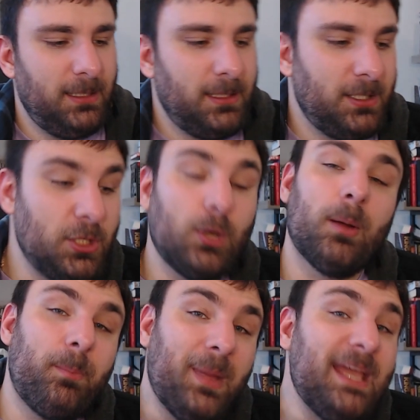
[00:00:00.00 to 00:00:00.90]
You're a
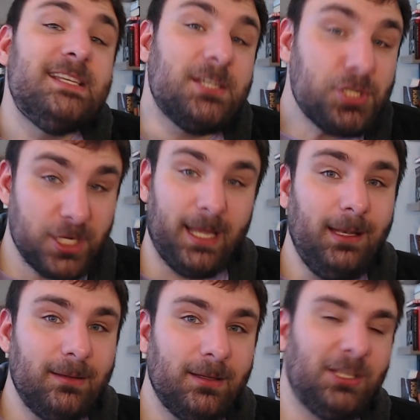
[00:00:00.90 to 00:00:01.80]
piece of shit.
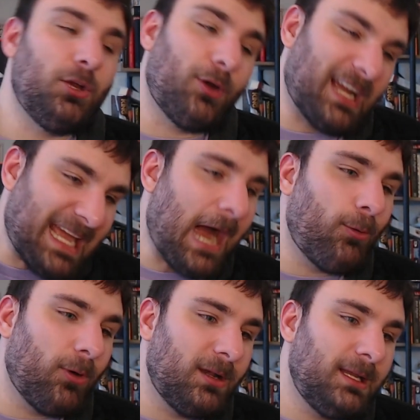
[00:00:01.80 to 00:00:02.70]
You're a
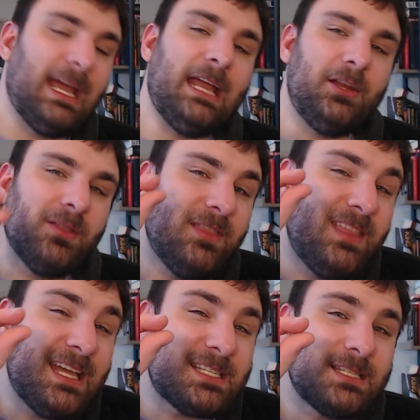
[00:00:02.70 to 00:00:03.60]
coward, and you're
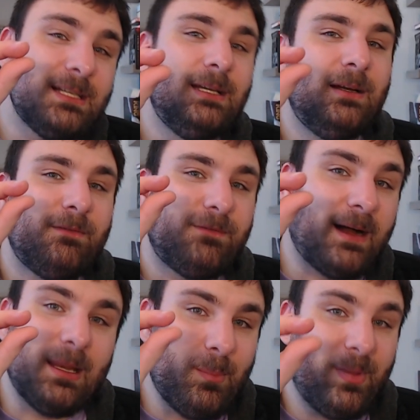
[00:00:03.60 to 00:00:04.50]
this
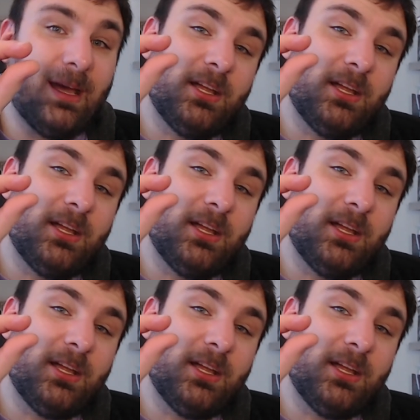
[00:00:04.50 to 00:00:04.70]
fucking big.